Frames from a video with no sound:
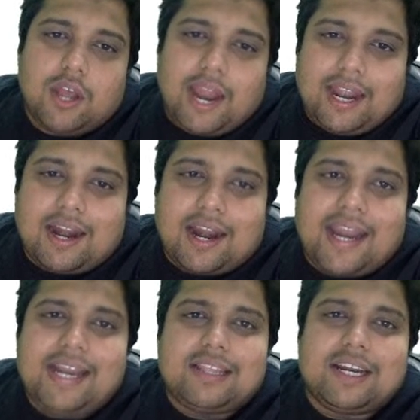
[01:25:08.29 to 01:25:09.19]
and
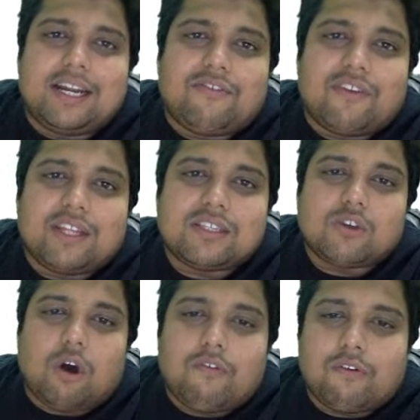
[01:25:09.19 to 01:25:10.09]
write the difference
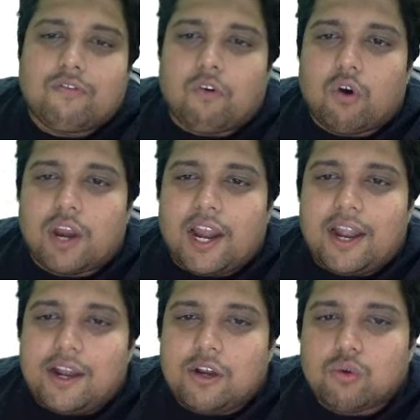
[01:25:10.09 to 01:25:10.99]
of 4
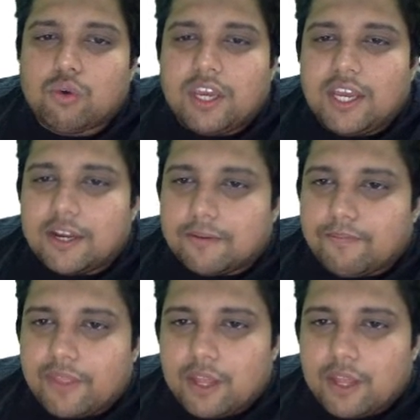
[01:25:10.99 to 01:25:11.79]
and 2 here.